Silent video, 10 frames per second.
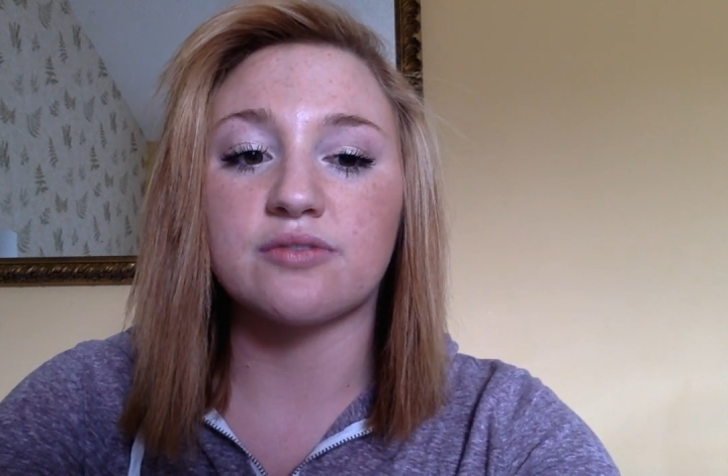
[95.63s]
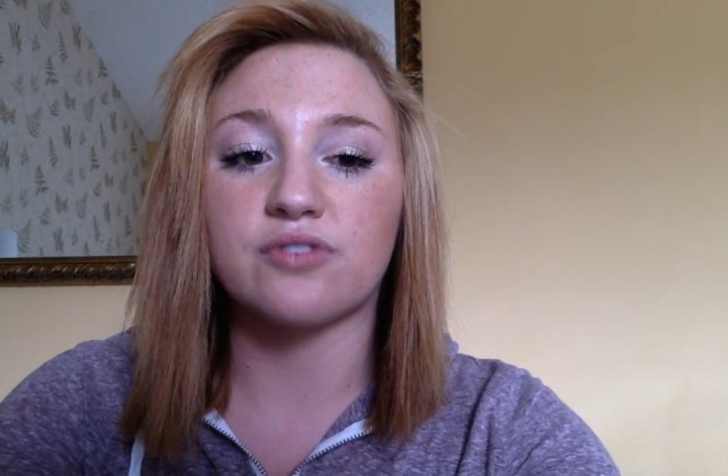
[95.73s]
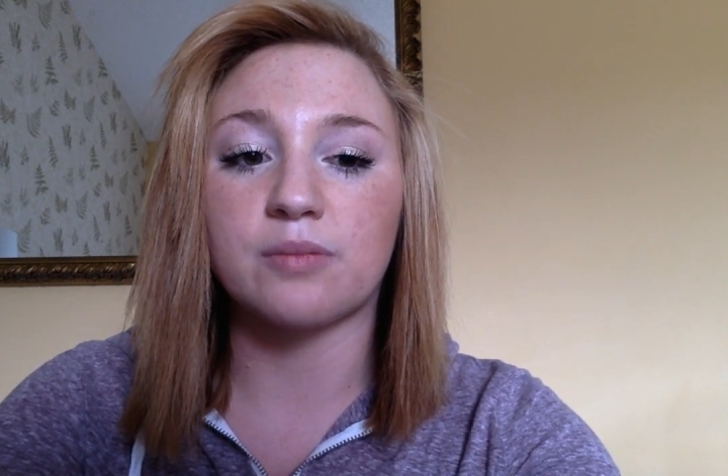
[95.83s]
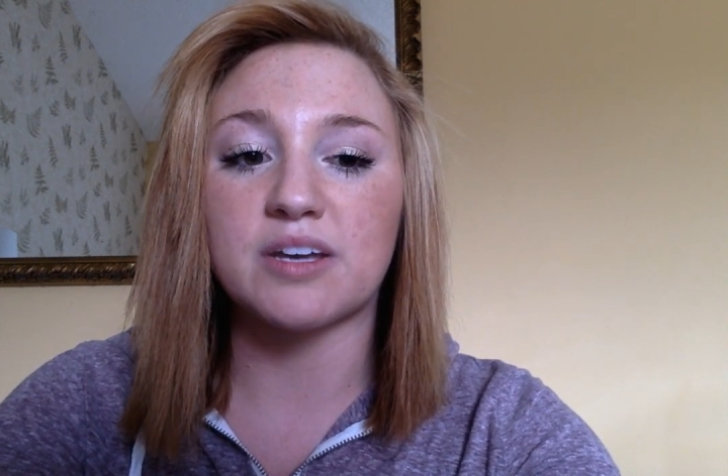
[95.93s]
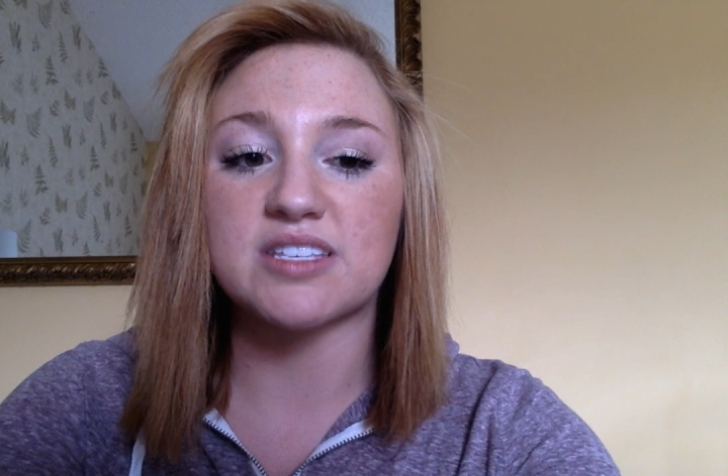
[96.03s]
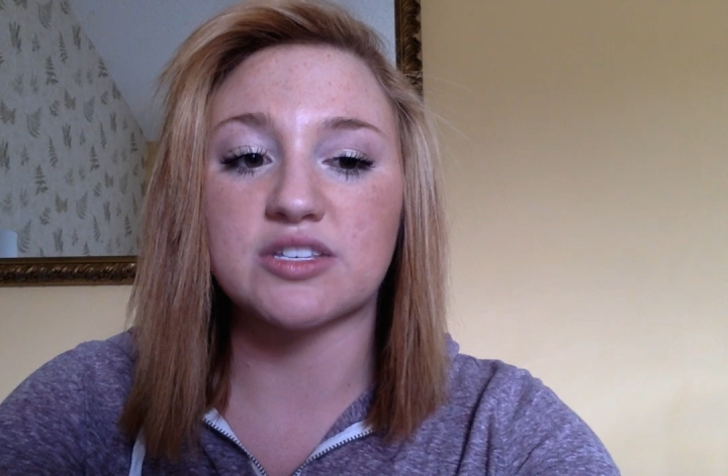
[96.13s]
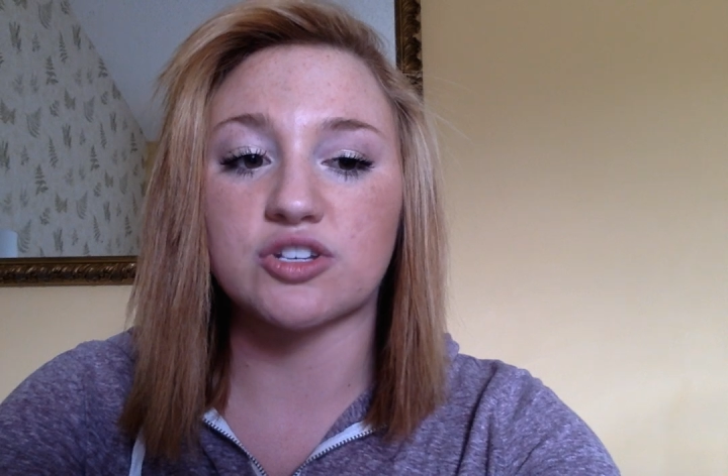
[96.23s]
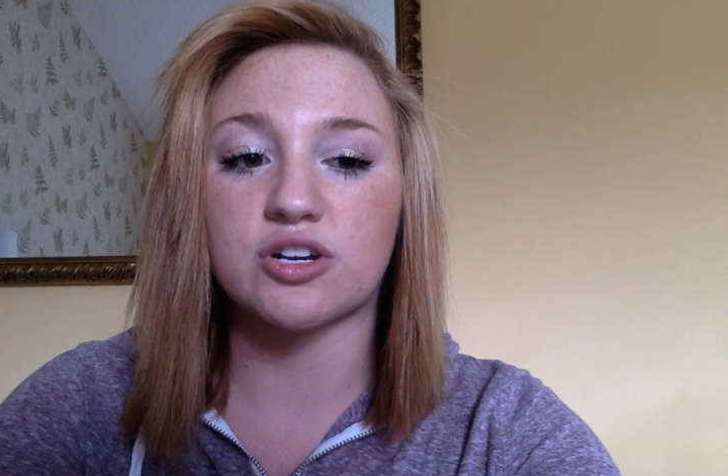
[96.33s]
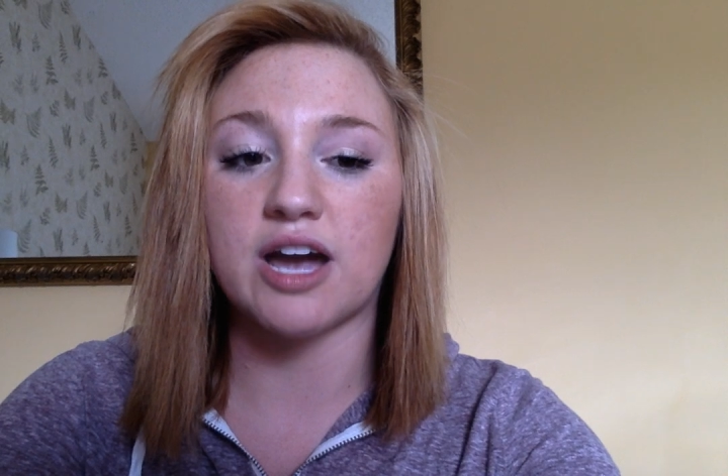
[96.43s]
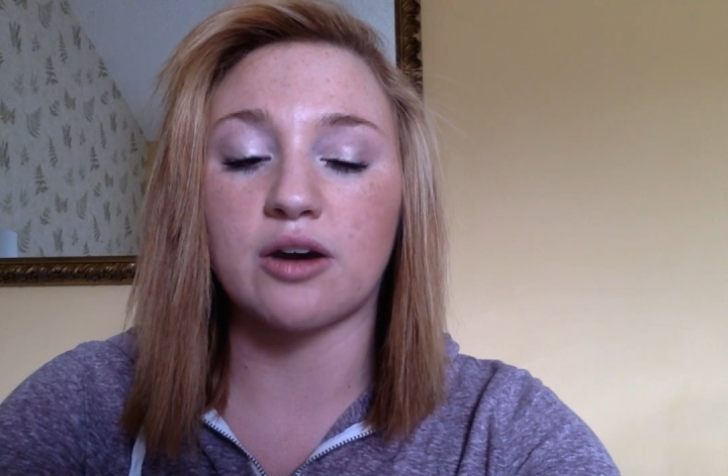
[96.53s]
from my
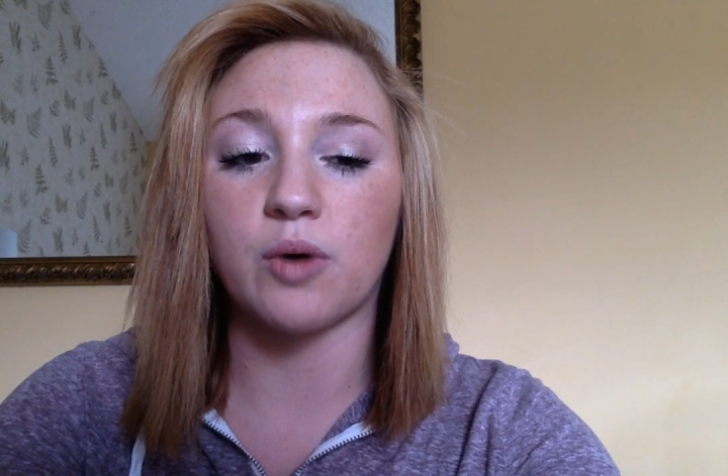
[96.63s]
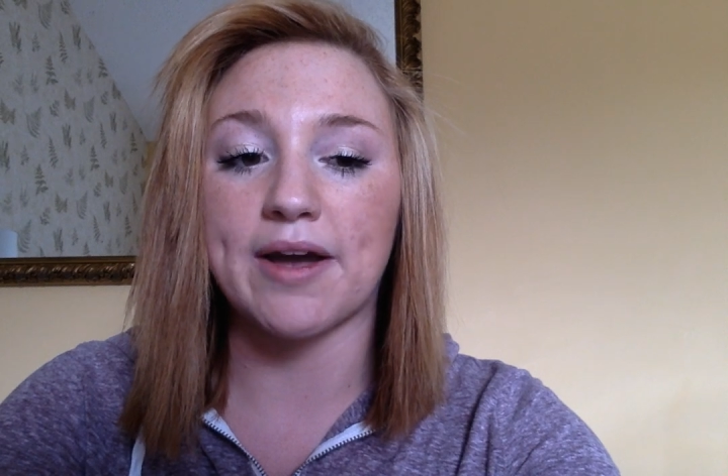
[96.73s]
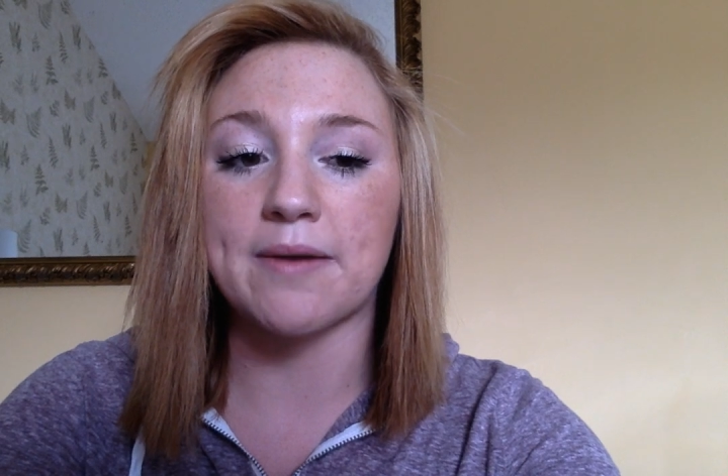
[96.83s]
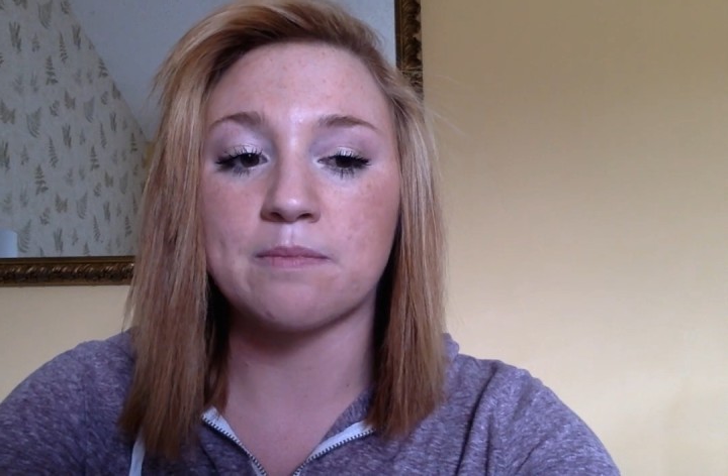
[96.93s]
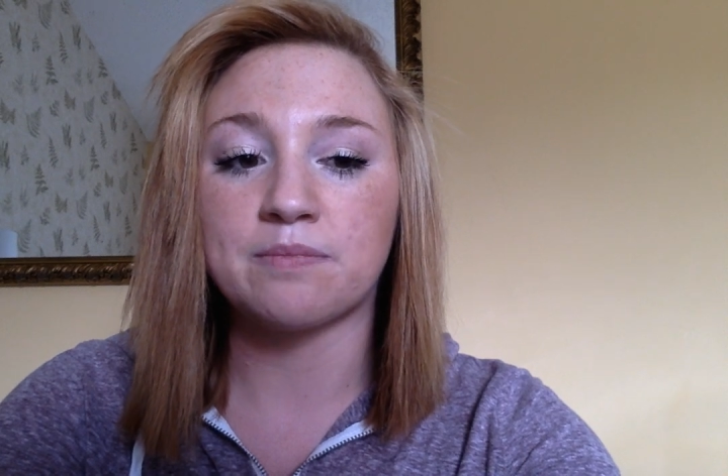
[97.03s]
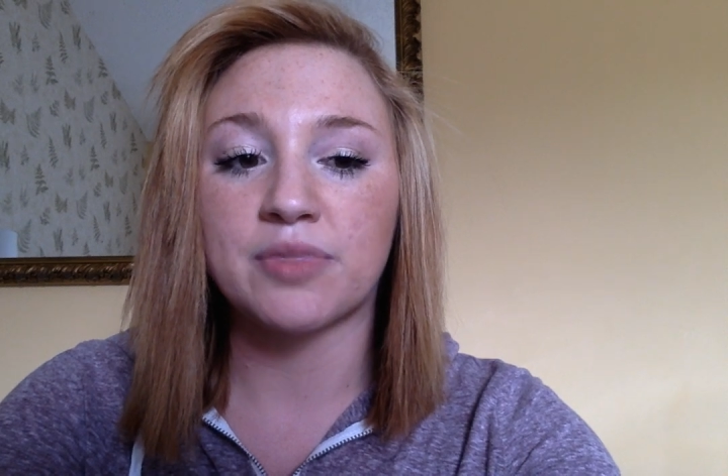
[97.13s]
sister and I away.